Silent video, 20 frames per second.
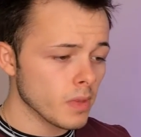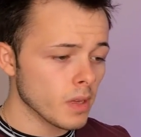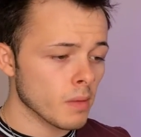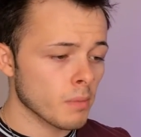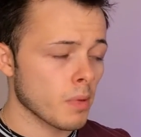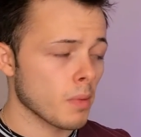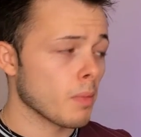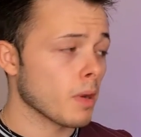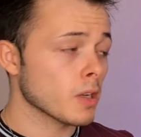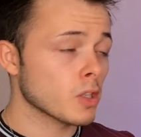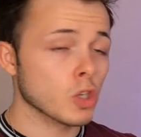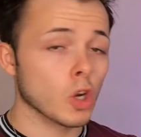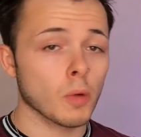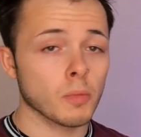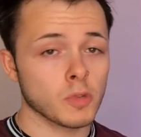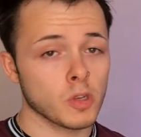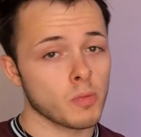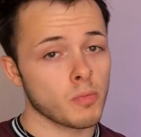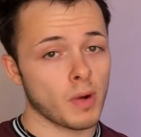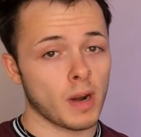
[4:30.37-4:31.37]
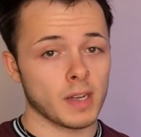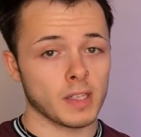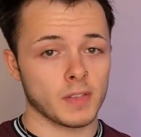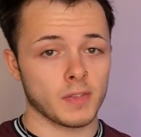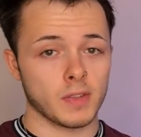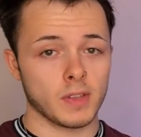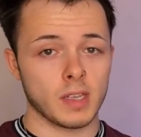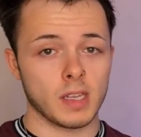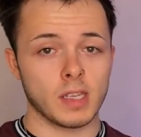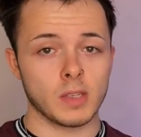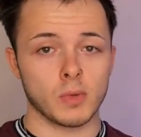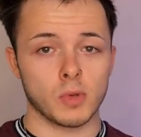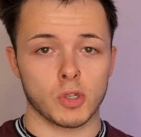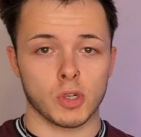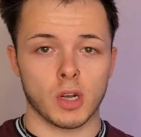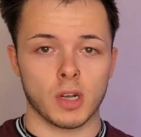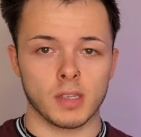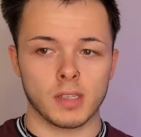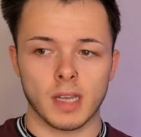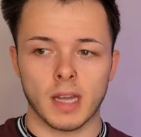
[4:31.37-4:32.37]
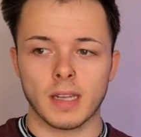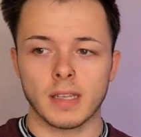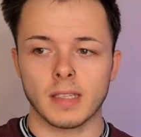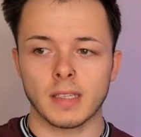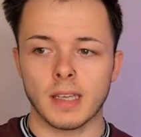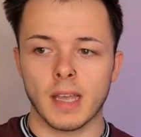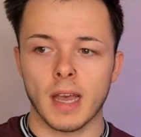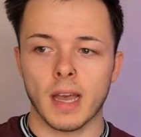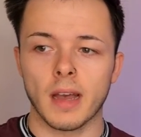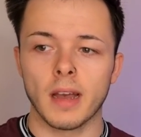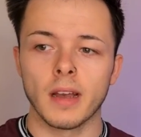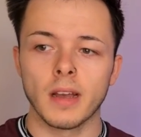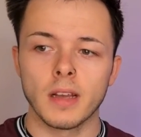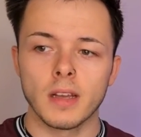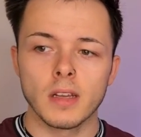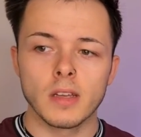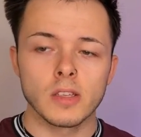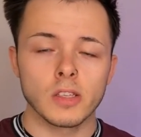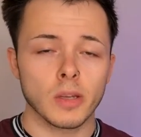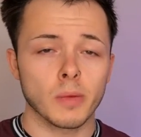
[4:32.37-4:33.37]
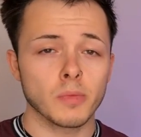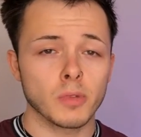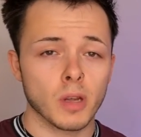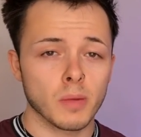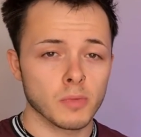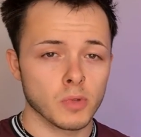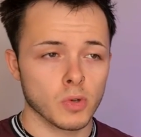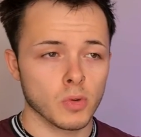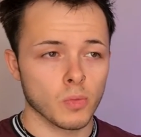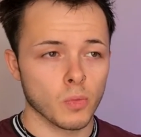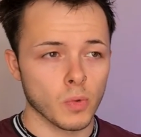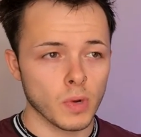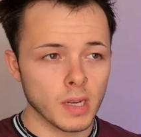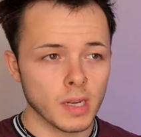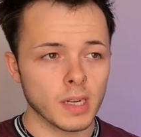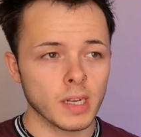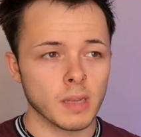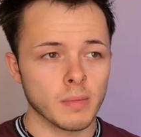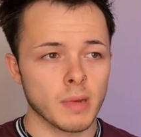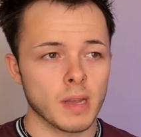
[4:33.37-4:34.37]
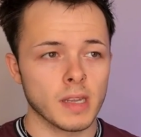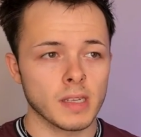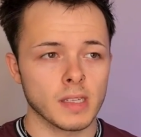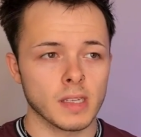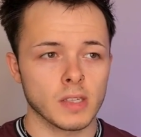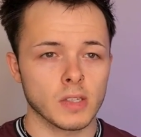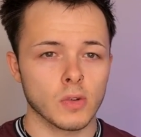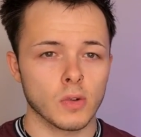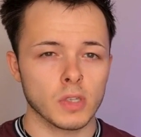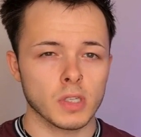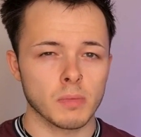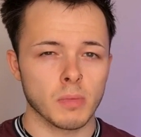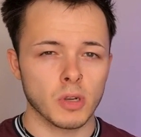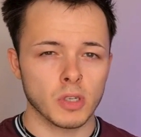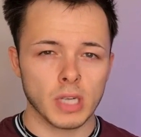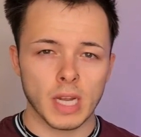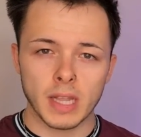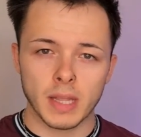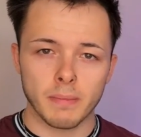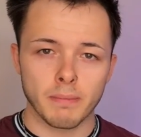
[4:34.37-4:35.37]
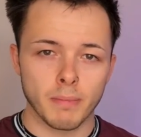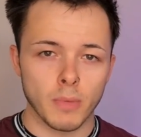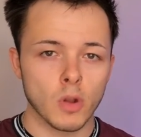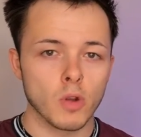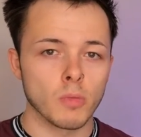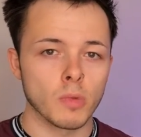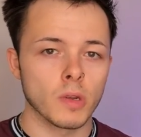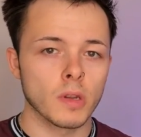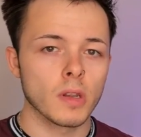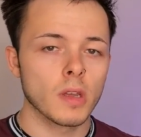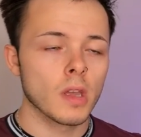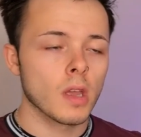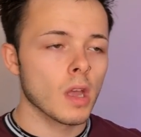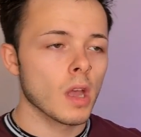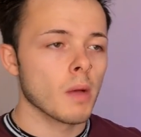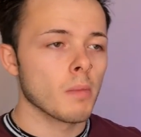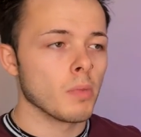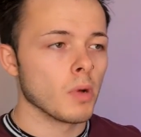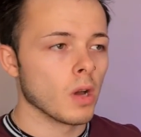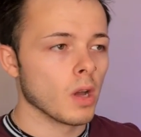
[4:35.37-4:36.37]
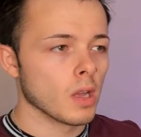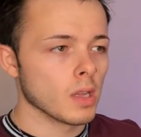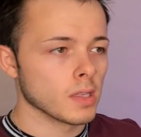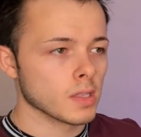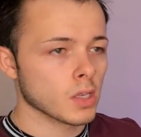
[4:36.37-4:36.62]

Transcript: But my top two brands for these, which I tend to get, sometimes on a weekly basis, not so much at the moment, but is